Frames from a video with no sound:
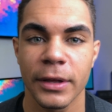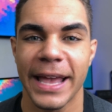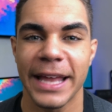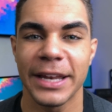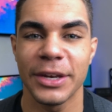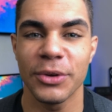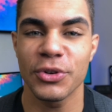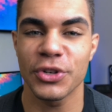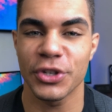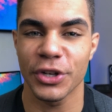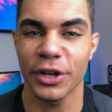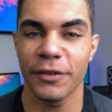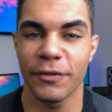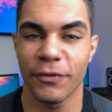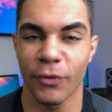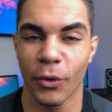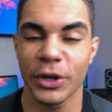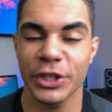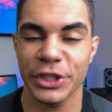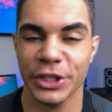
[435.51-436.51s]
and you should
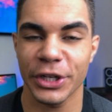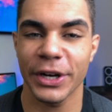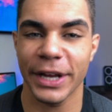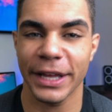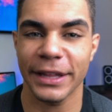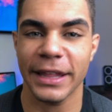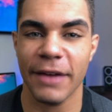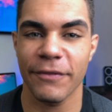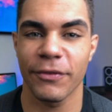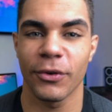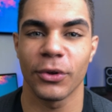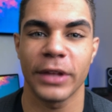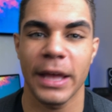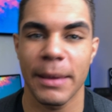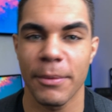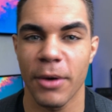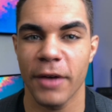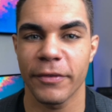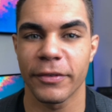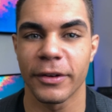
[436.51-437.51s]
for sure get that full
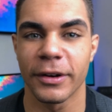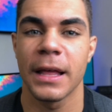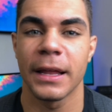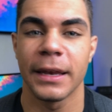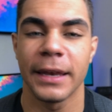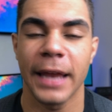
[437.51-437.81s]
time offer.